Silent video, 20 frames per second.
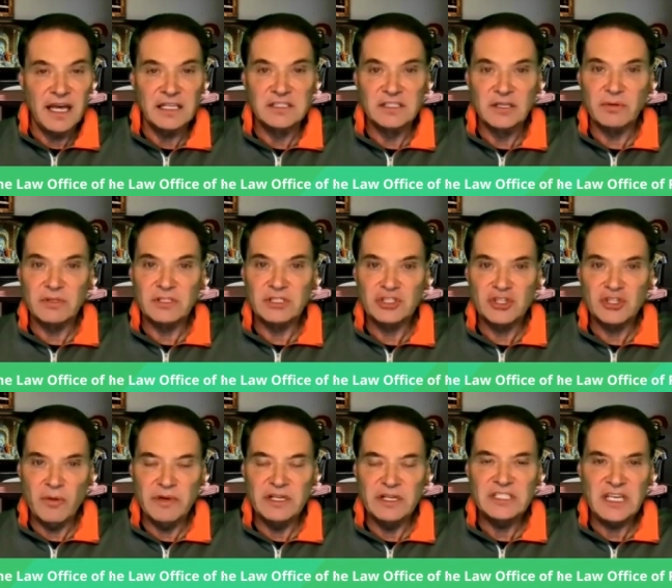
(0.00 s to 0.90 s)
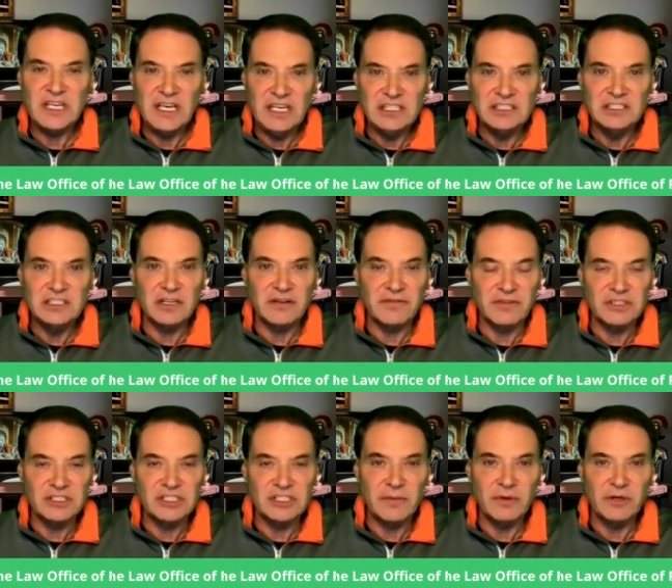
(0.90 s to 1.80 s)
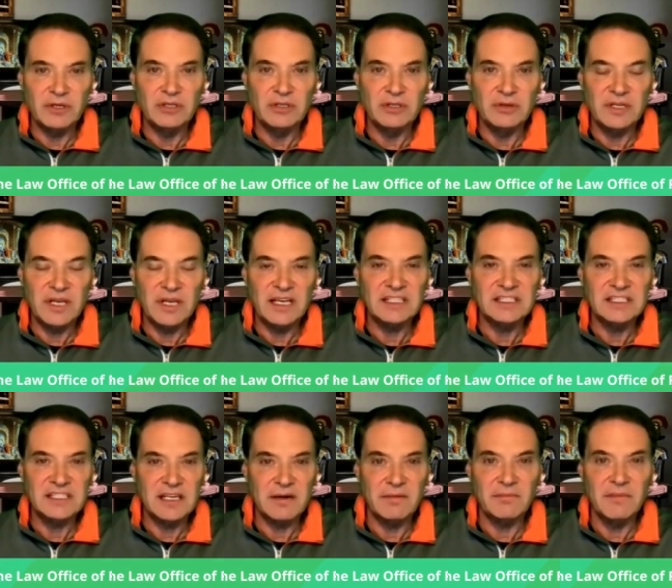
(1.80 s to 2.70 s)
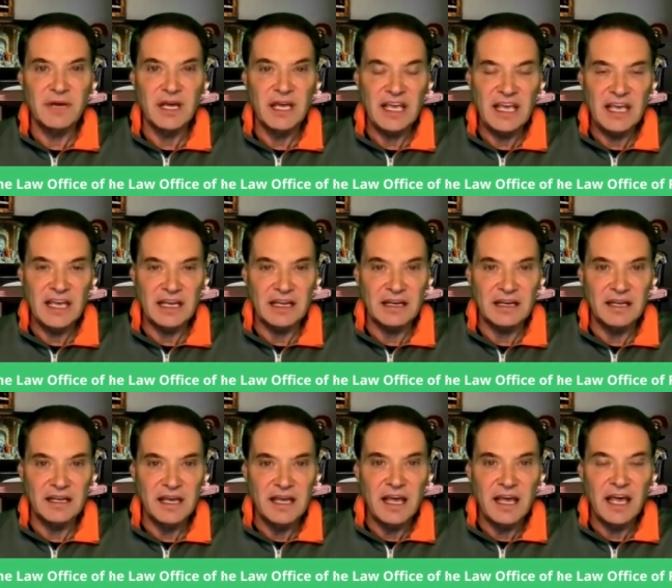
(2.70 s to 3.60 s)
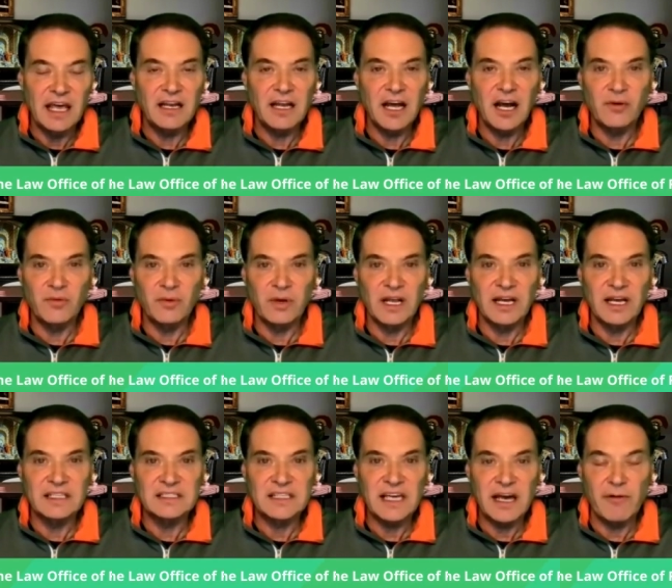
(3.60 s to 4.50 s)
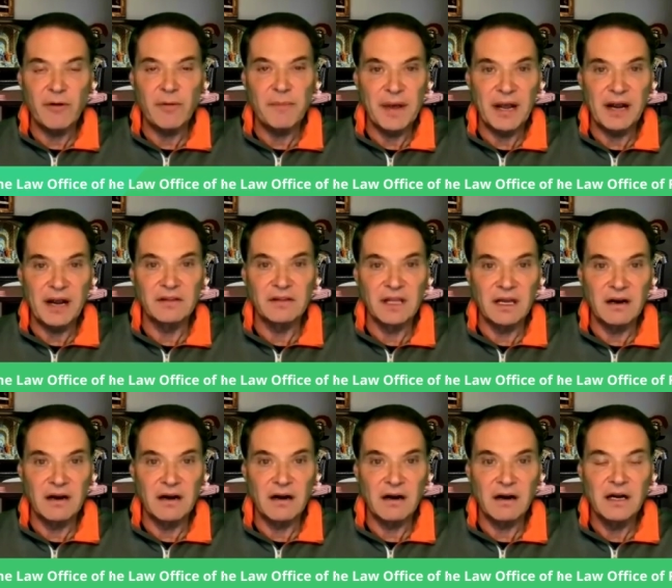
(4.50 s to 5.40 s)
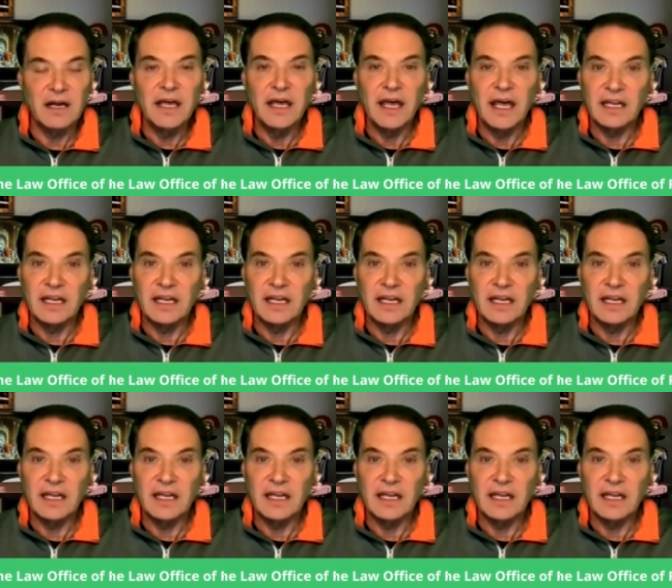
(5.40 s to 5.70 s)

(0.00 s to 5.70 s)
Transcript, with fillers: And so it's so much easier for someone to take some in and not realize how impaired they are